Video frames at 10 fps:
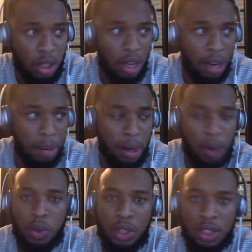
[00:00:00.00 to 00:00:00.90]
how about
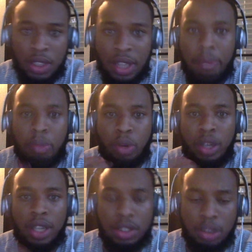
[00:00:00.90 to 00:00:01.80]
we really just like break
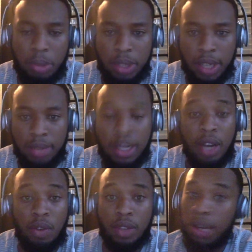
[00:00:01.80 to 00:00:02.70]
down some of the game?
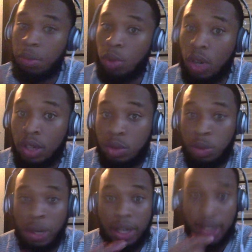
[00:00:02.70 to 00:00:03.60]
Now, game 1 was
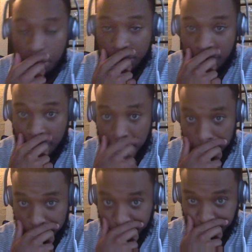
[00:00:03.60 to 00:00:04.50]
probably the game of steel.
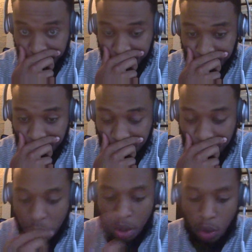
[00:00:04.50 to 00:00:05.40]

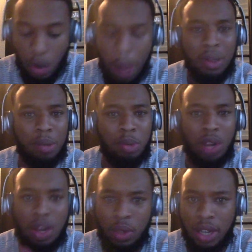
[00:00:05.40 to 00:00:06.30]
What happened?
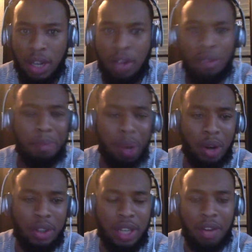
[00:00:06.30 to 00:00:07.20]
LeBron went out,
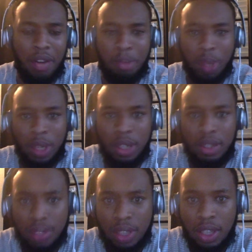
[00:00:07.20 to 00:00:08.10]
balled out. But
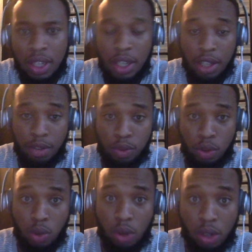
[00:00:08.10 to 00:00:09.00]
in fourth
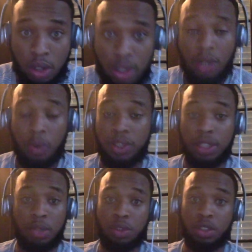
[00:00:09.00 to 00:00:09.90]
quarter, we
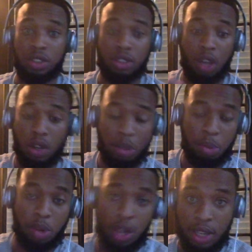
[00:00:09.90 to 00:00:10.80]
seen with just all
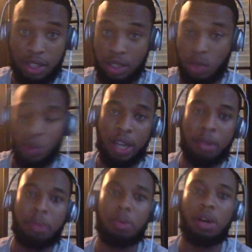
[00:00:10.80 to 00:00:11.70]
LeBron, the whole game,
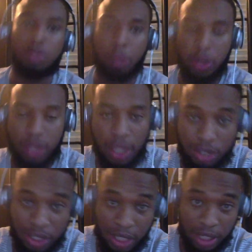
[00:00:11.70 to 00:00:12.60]
LeBron was burnt out.
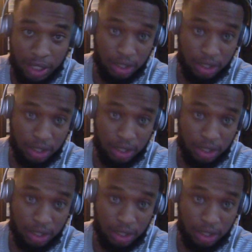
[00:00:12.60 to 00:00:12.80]
Second,